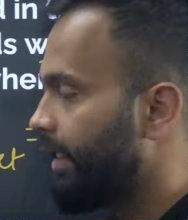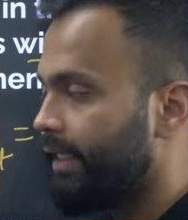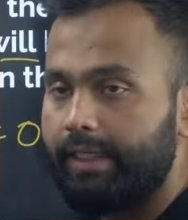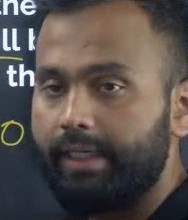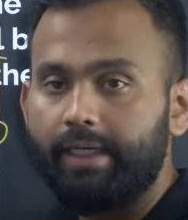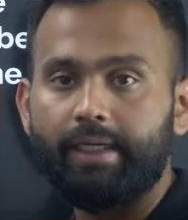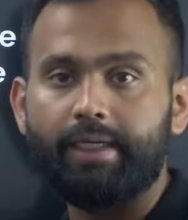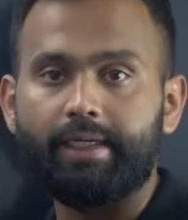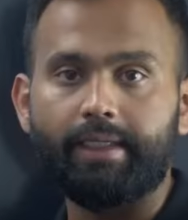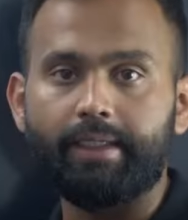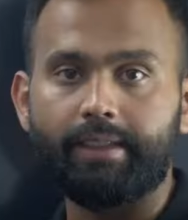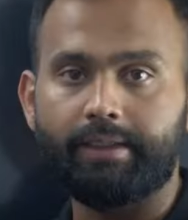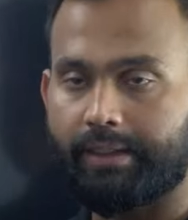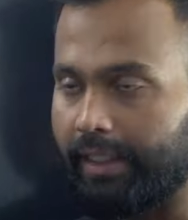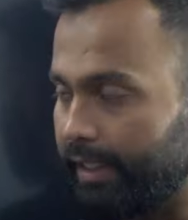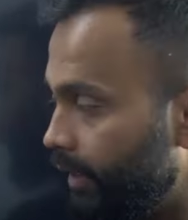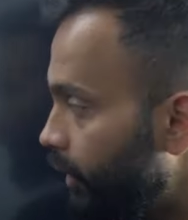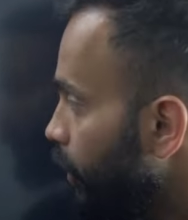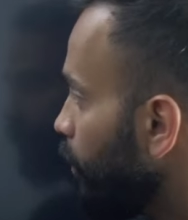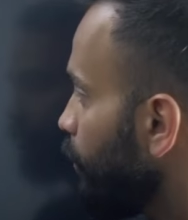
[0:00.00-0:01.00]
the
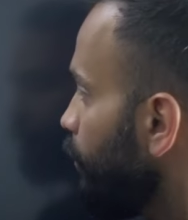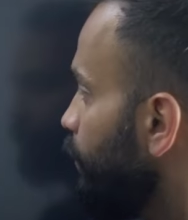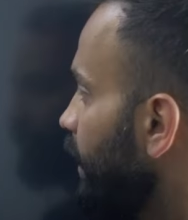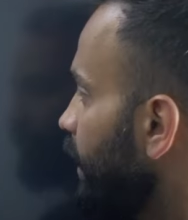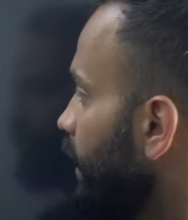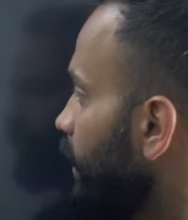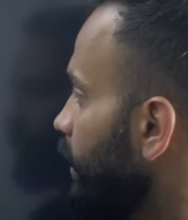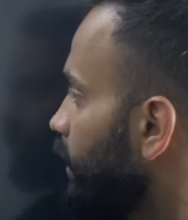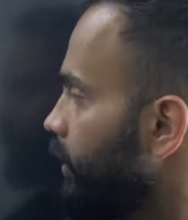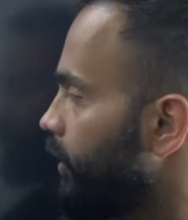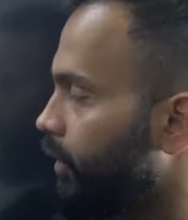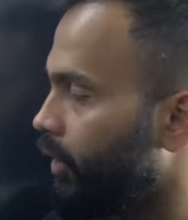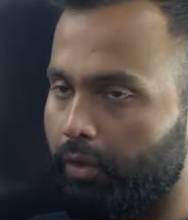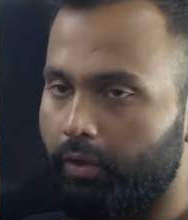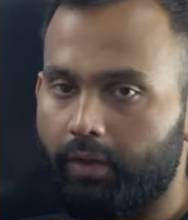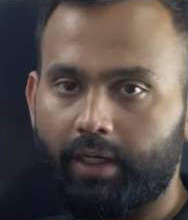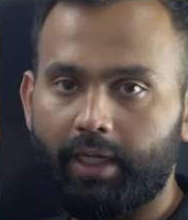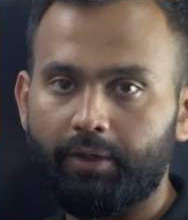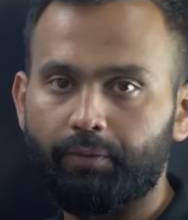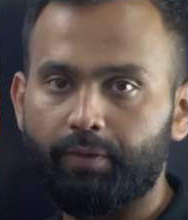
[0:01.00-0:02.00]
center of the
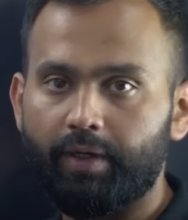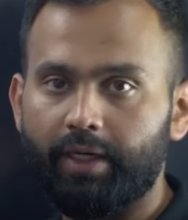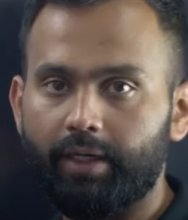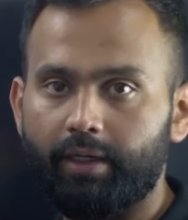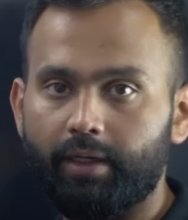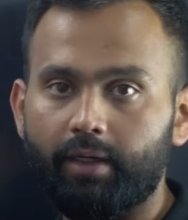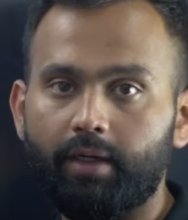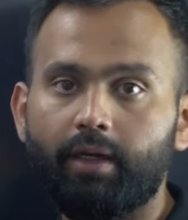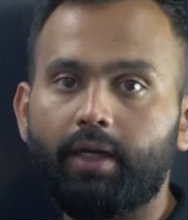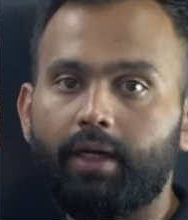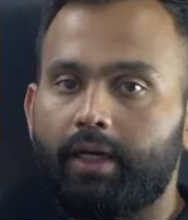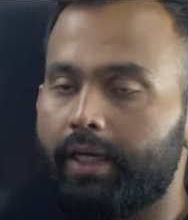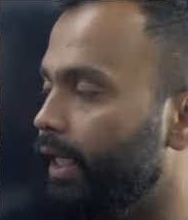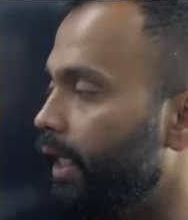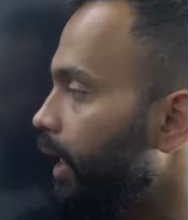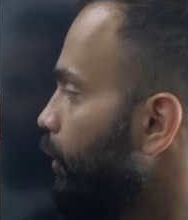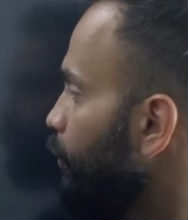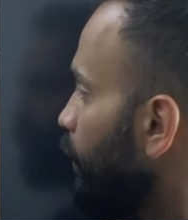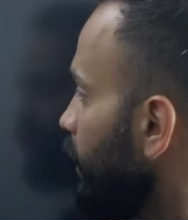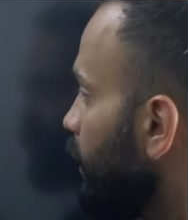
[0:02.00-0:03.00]
circular wire
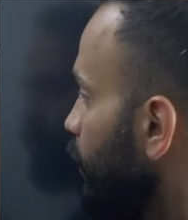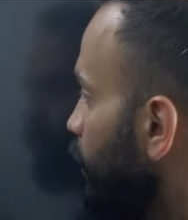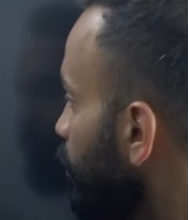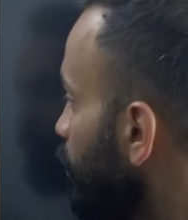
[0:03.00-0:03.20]
equal